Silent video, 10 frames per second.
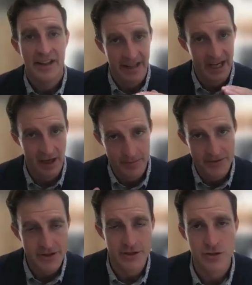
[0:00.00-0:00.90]
that
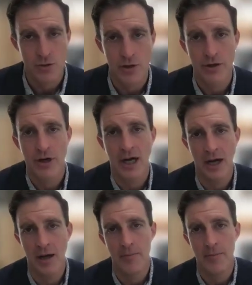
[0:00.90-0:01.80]
helps to sort
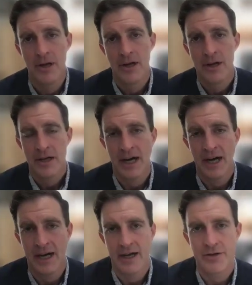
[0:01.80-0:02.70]

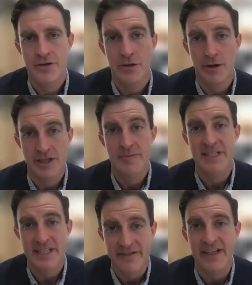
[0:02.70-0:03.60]
to a
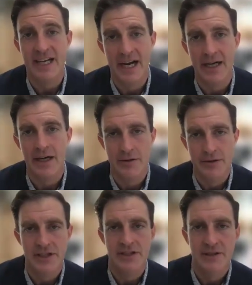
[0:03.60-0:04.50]
specific
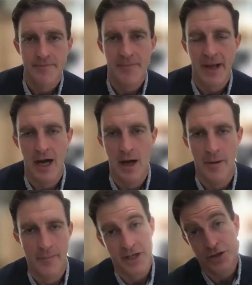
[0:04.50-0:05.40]
diagnosis.
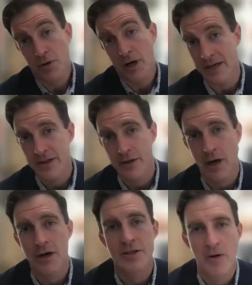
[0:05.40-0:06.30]
Because you're right, there
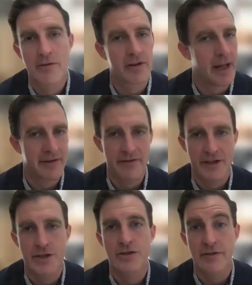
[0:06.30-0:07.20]
are some overlapping
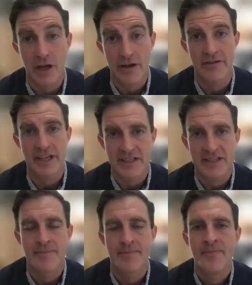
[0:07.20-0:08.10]
features of all of
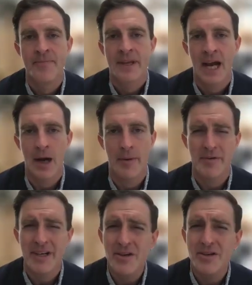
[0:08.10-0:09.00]
these.
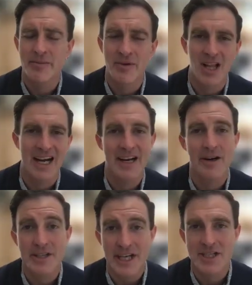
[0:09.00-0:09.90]
And we use them a lot
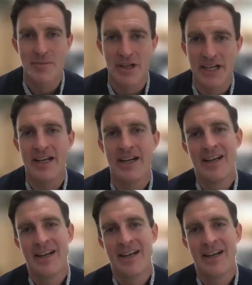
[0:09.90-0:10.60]
interchangeably,